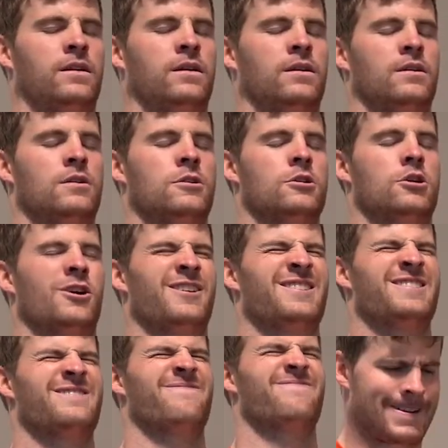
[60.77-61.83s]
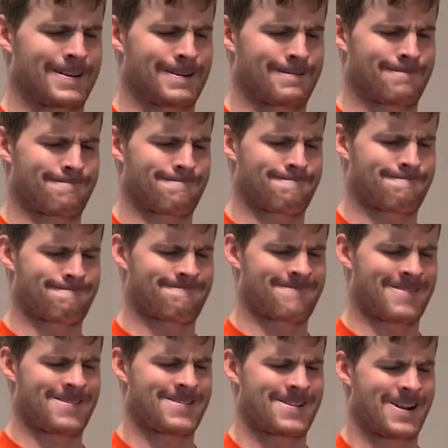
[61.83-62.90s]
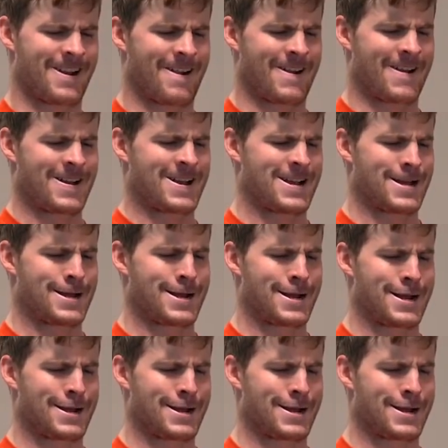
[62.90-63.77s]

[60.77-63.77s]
in between sets is just the amount of time it takes me to adjust the